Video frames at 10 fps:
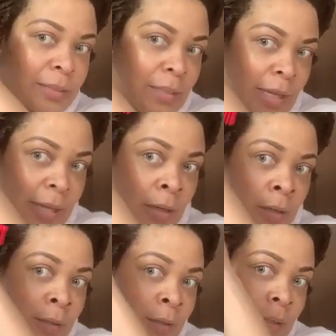like, oh,
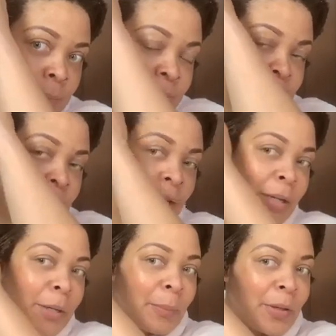I'm scared
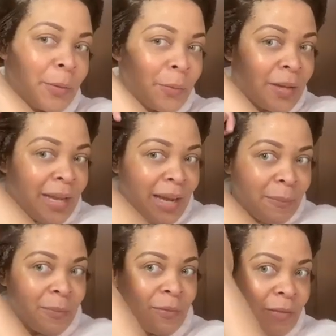I'm gonna run out
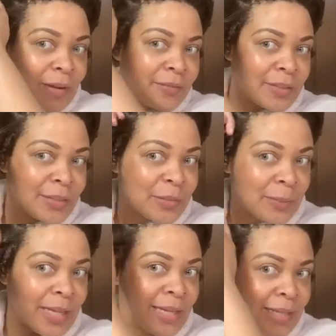before I finish my
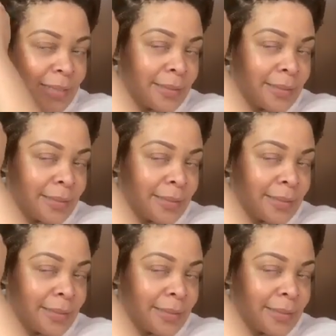hair.